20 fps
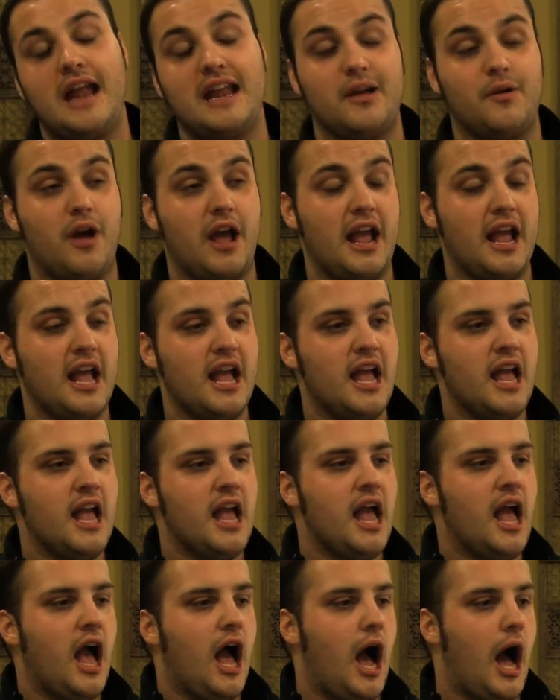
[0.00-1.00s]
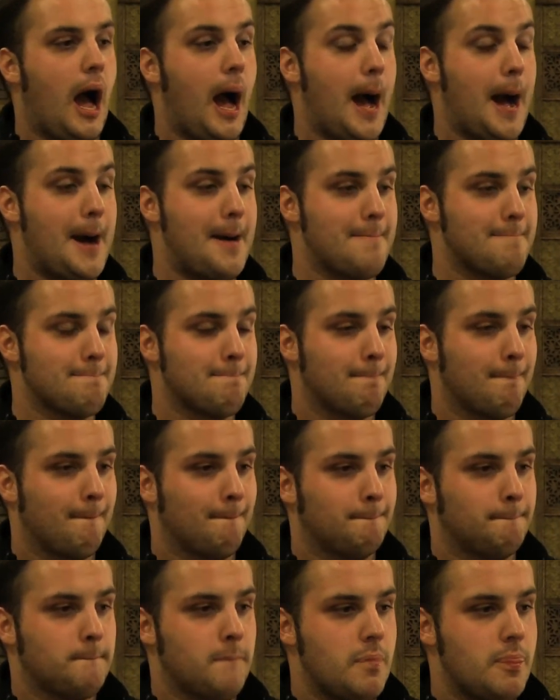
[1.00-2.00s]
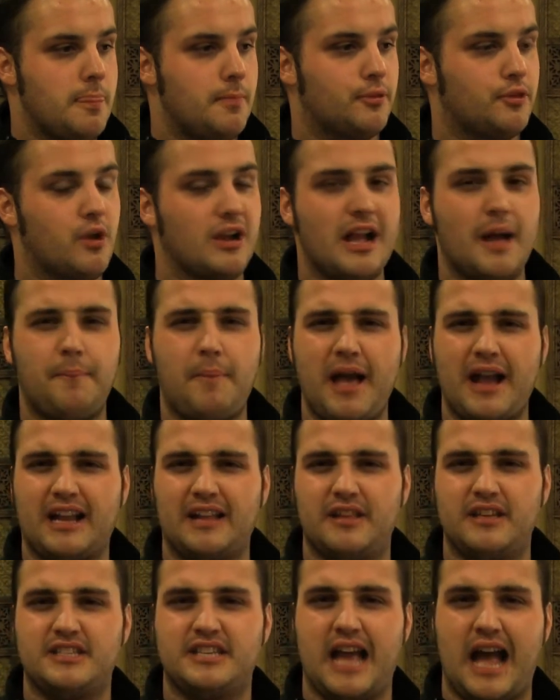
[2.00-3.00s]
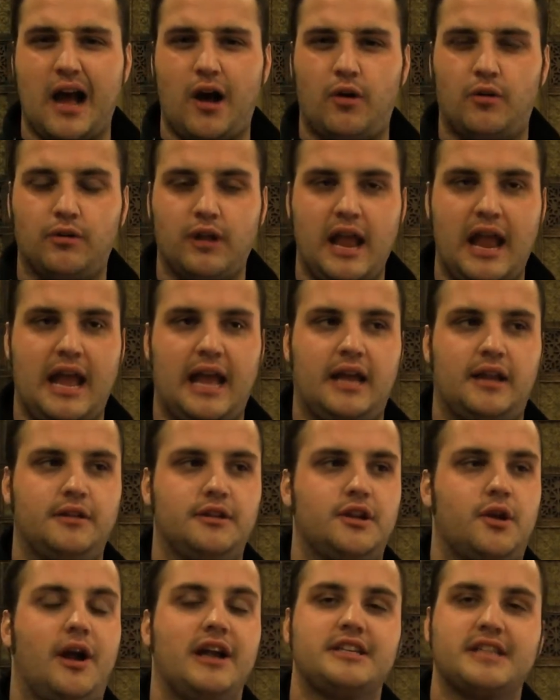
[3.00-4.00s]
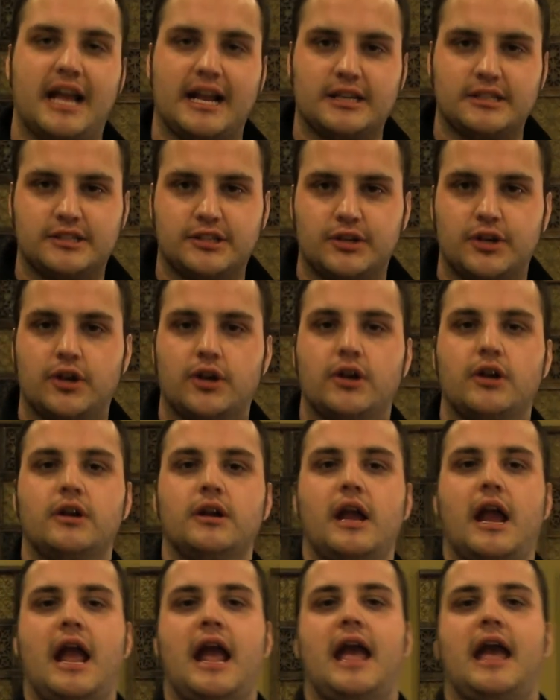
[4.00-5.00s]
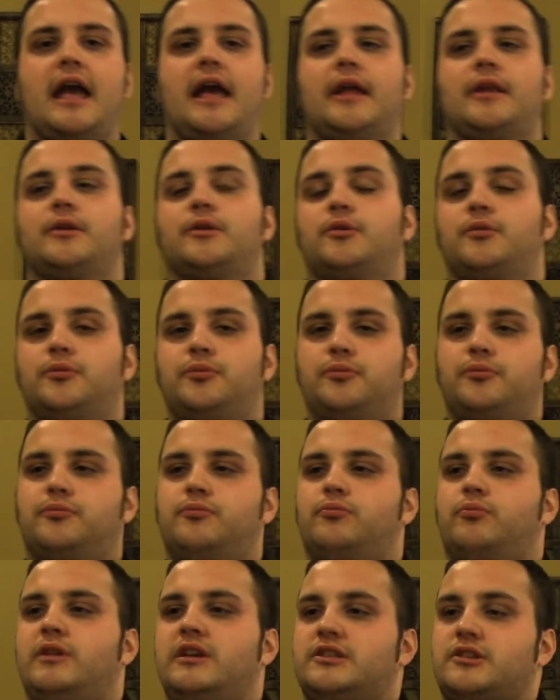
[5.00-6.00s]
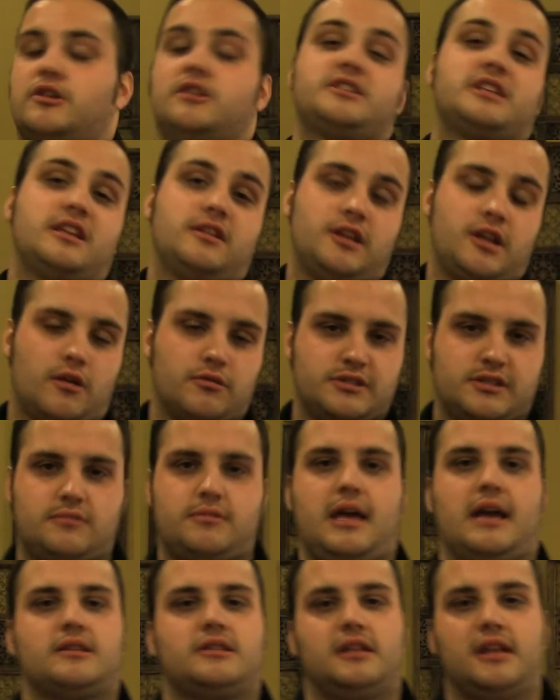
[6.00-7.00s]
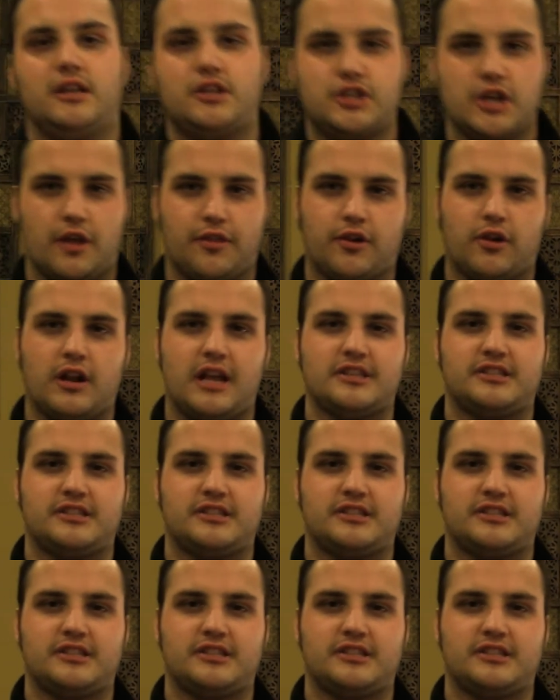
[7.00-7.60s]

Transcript: Anyway, so I got back into town, and, I texted her, and we started, texting each other.